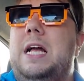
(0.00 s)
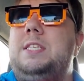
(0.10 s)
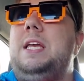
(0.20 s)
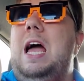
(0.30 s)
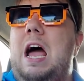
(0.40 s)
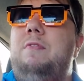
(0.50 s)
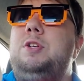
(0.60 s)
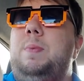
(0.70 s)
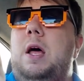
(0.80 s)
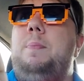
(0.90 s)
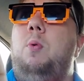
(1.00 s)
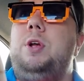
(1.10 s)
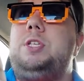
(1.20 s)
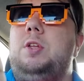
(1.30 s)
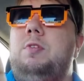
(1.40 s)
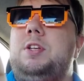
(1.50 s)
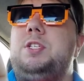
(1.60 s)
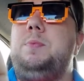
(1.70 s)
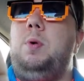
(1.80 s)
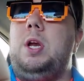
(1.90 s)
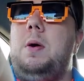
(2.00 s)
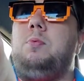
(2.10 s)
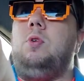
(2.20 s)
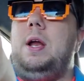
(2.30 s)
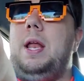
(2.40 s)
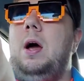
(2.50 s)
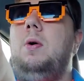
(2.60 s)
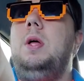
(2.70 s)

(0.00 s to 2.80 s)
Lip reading: That's the average amount of points that the Redskins are putting up right now.